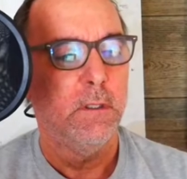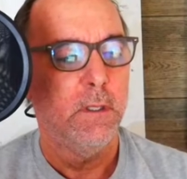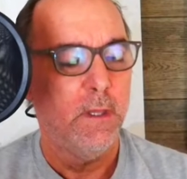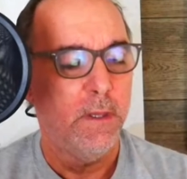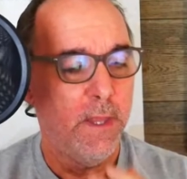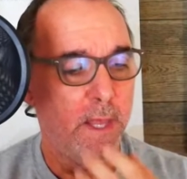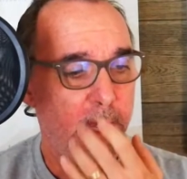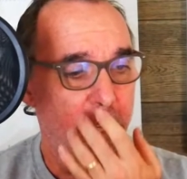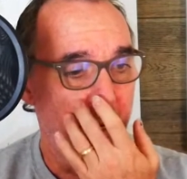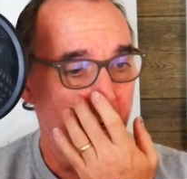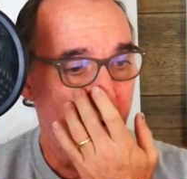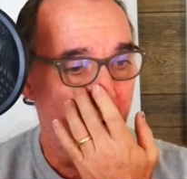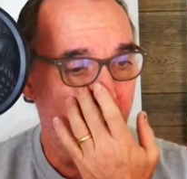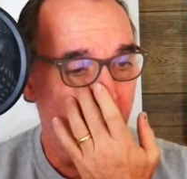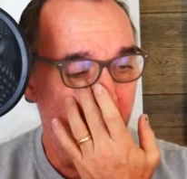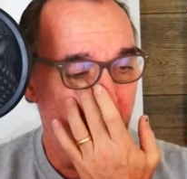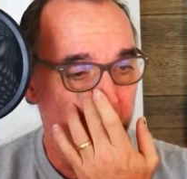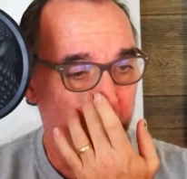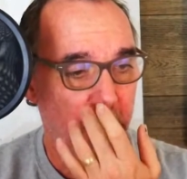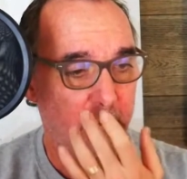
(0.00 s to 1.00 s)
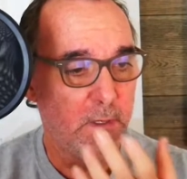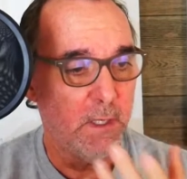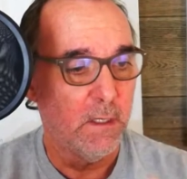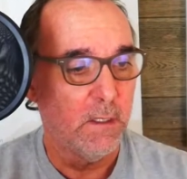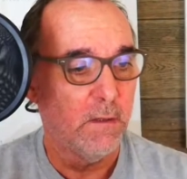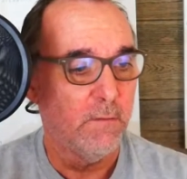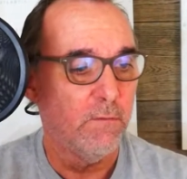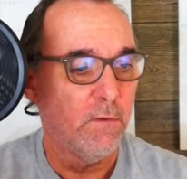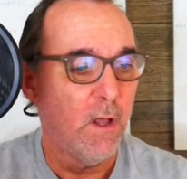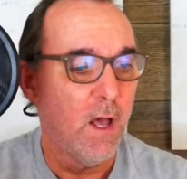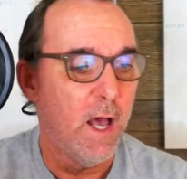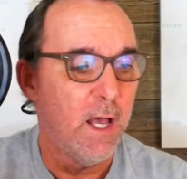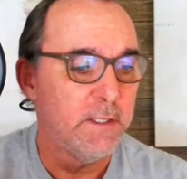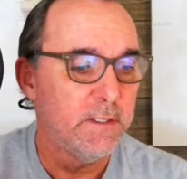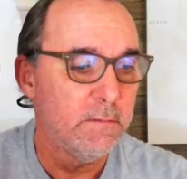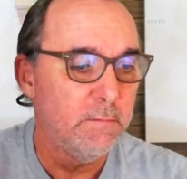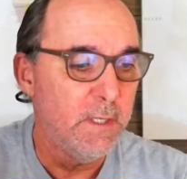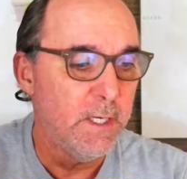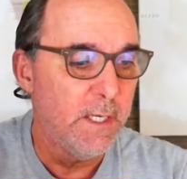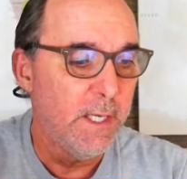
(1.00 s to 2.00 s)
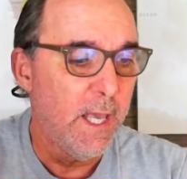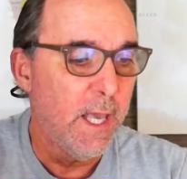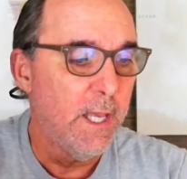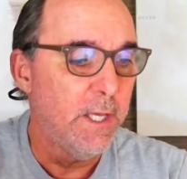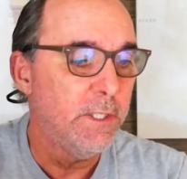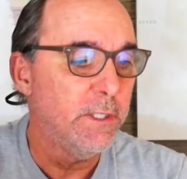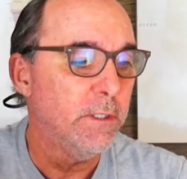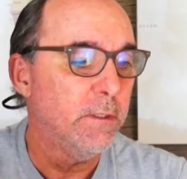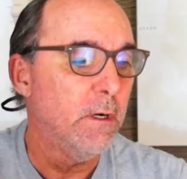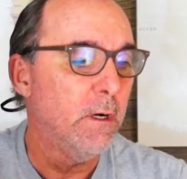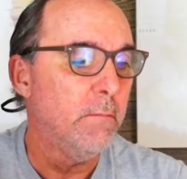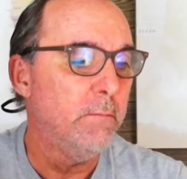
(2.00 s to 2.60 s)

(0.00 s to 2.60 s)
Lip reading: they are in the middle of loss mitigation or